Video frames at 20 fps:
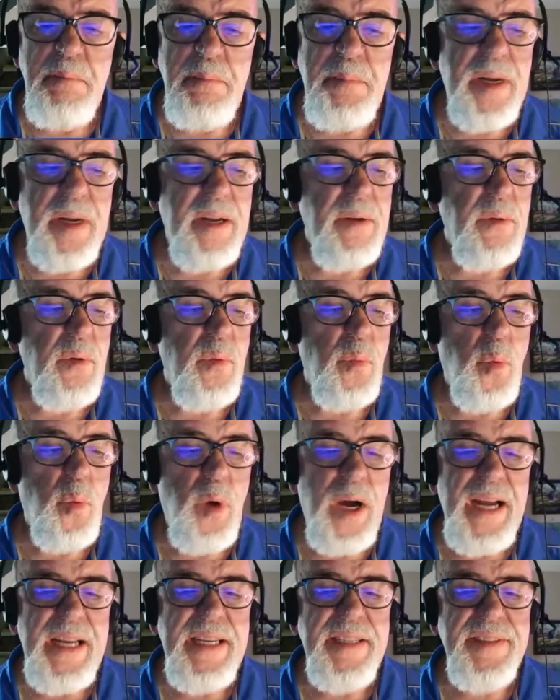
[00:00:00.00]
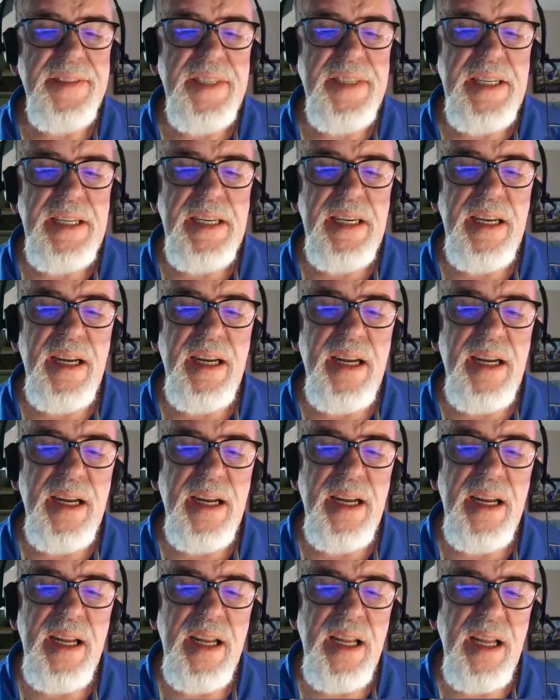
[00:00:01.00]
but why is he
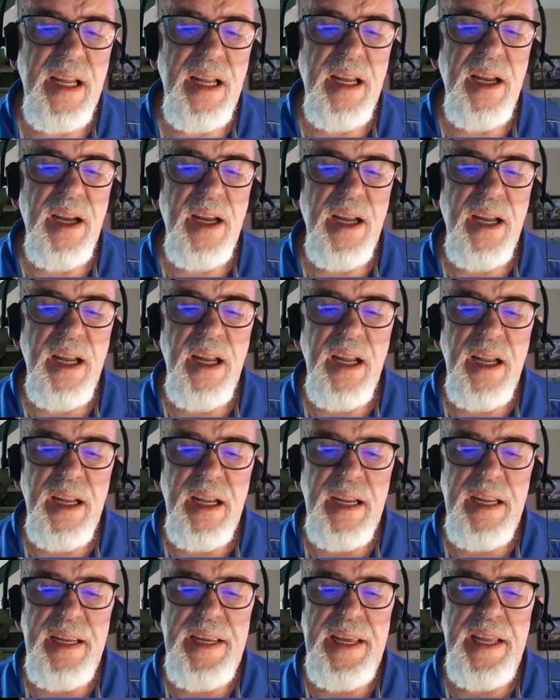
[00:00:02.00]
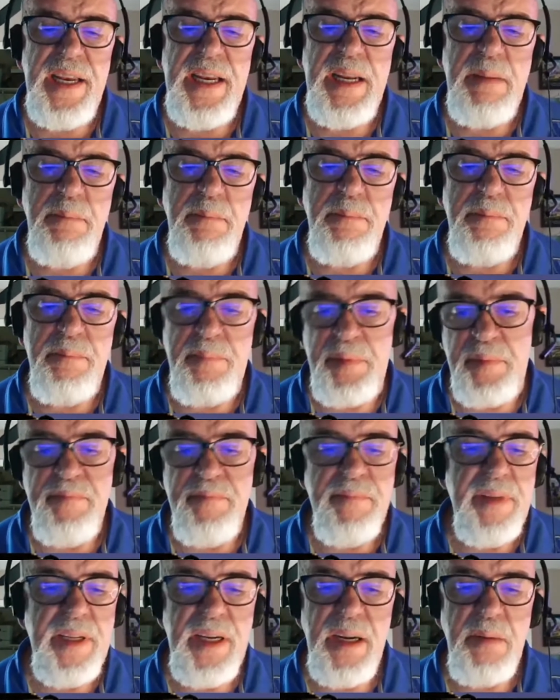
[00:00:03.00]
getting
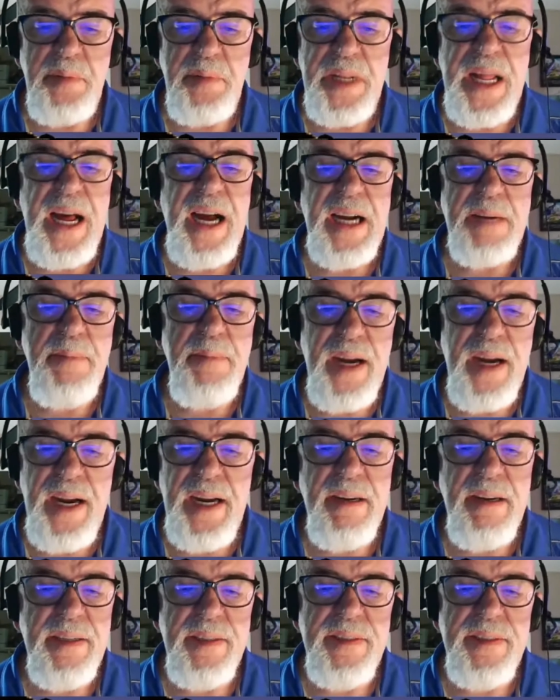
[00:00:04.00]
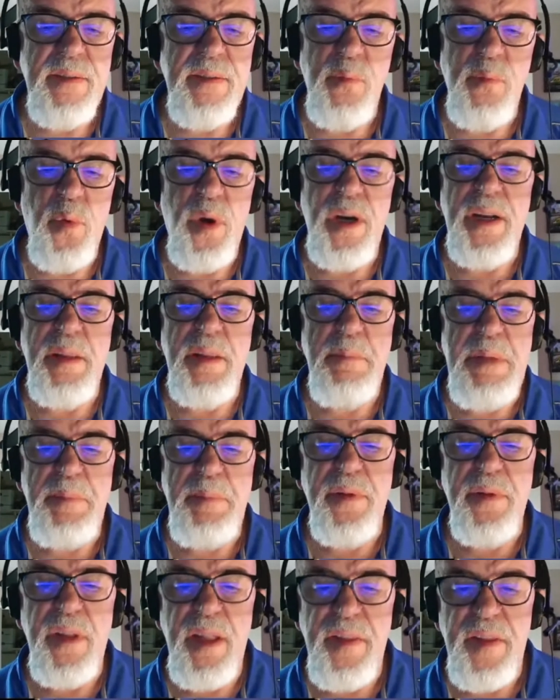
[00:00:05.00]
blocked by one of the
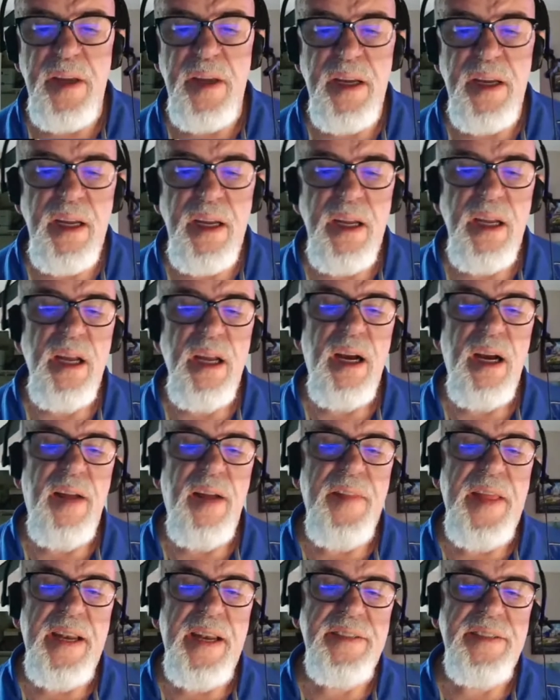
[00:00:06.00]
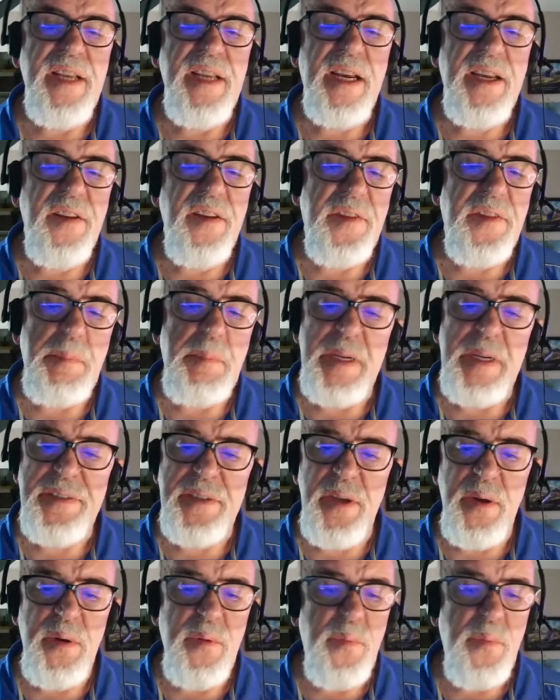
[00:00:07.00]
people on that executive committee?
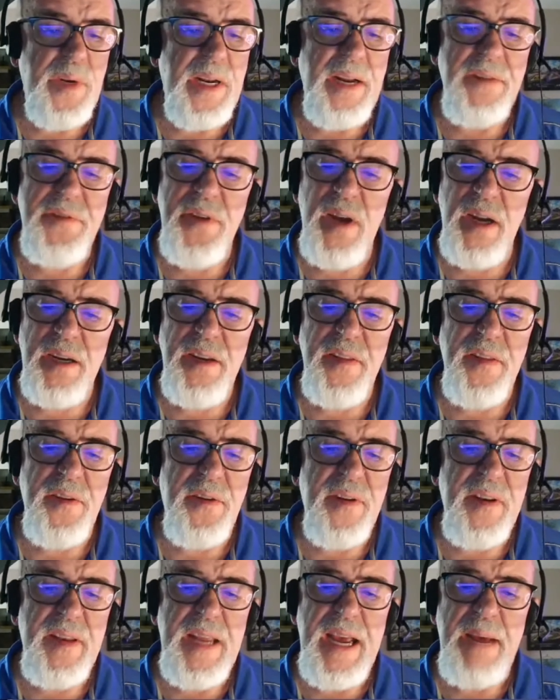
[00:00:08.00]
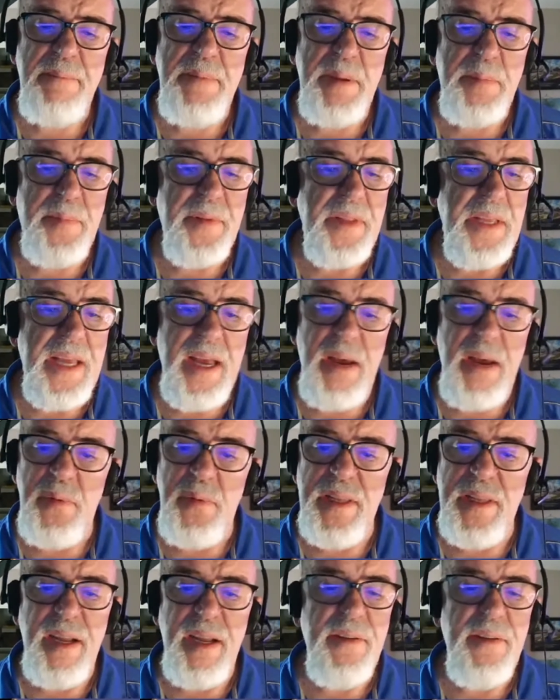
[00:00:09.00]
So when I talk to the TAP people, yeah,
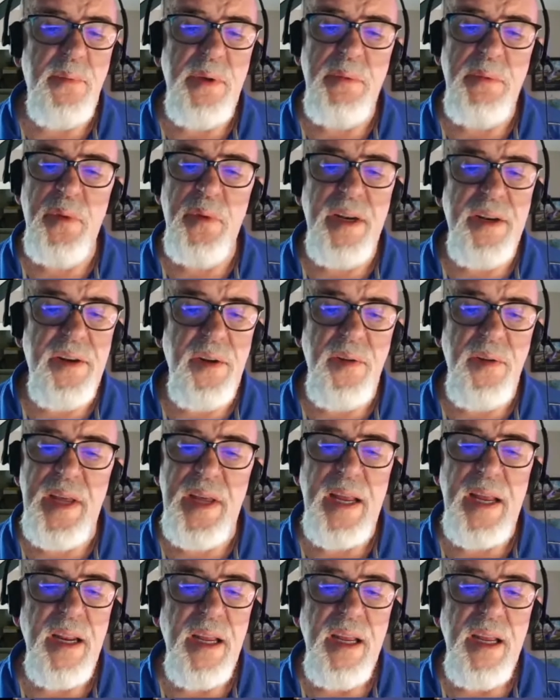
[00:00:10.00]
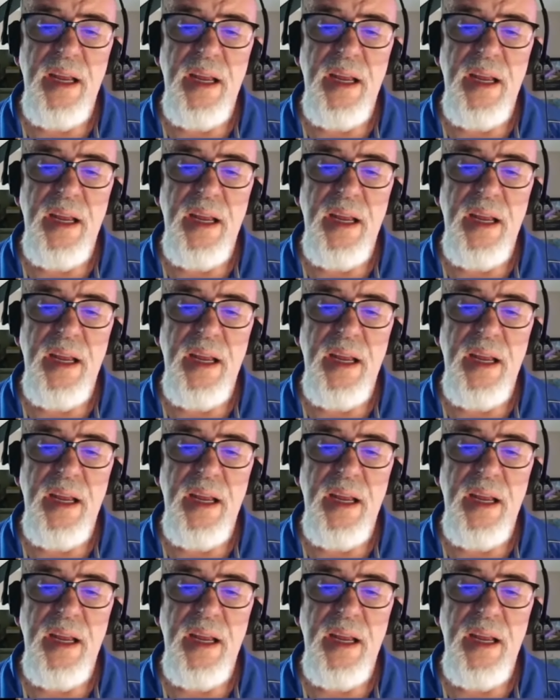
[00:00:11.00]
we love it. We want to do that.